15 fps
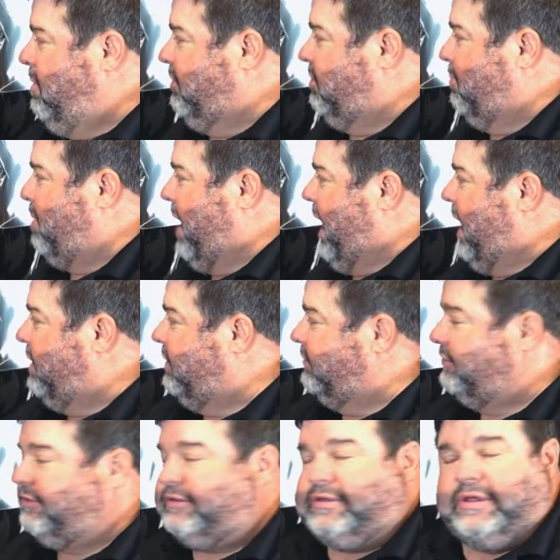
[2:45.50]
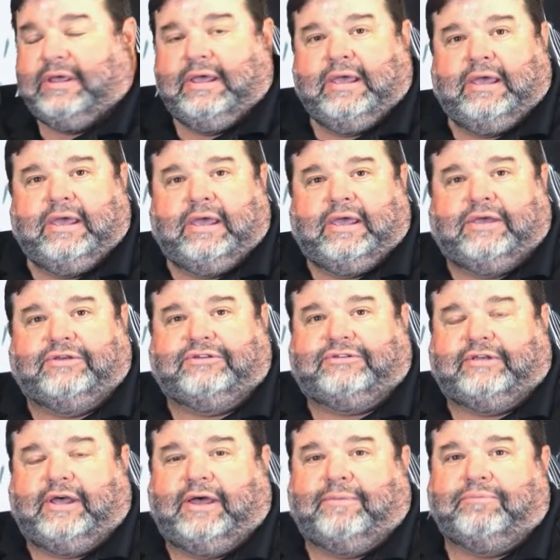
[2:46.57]
but the pad
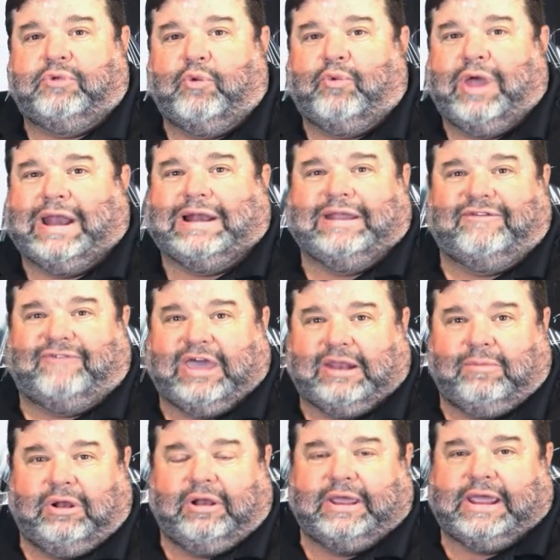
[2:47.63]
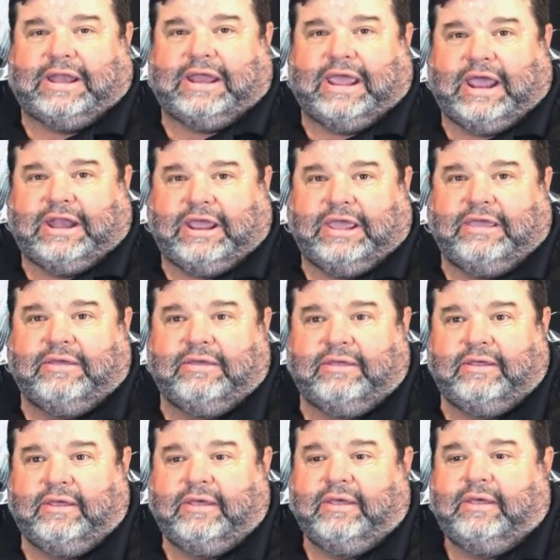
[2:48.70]
is readily available in
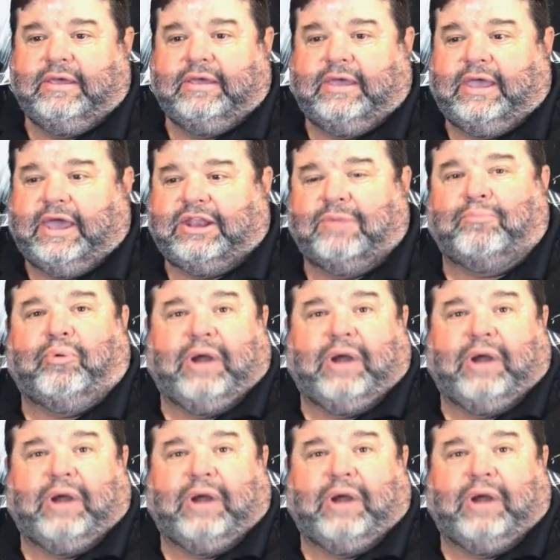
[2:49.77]
any